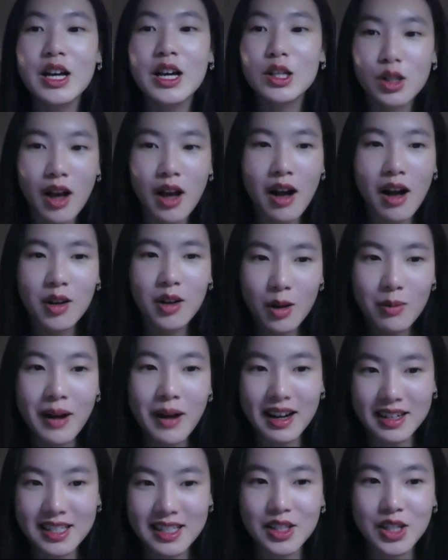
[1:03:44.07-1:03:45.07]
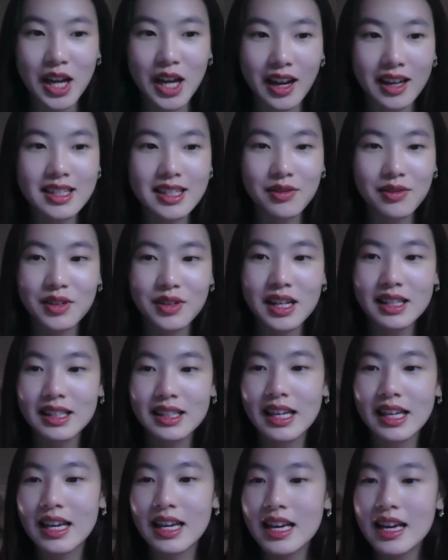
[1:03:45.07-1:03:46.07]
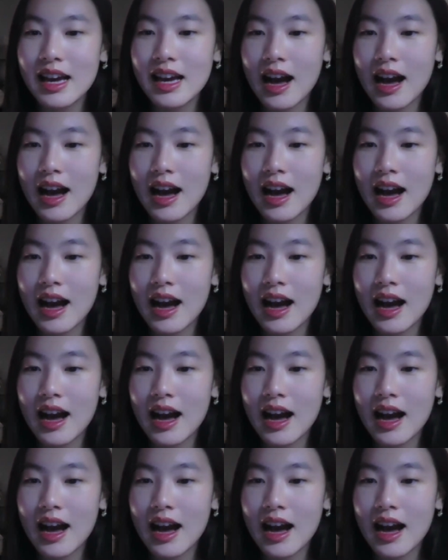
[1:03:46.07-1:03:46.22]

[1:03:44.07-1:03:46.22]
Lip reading: So I'll go back to check definitely.